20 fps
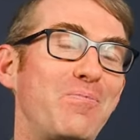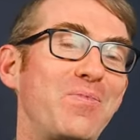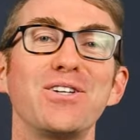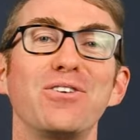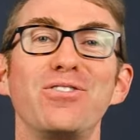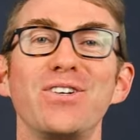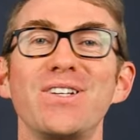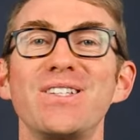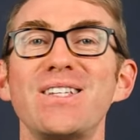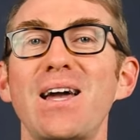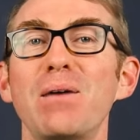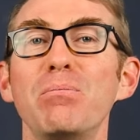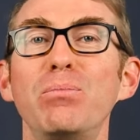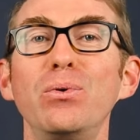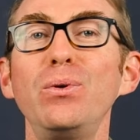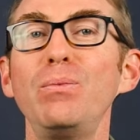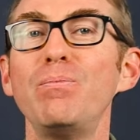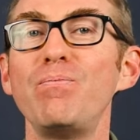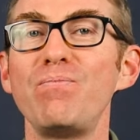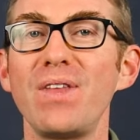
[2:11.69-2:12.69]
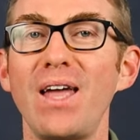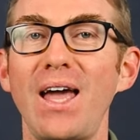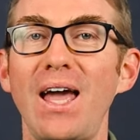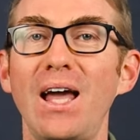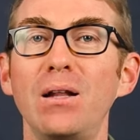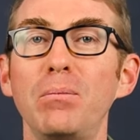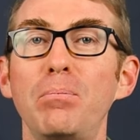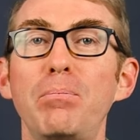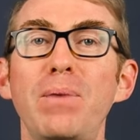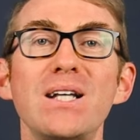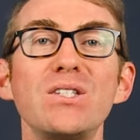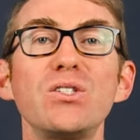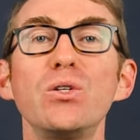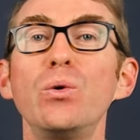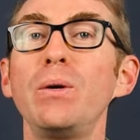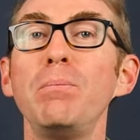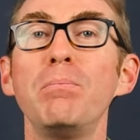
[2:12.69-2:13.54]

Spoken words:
So, for example, el paso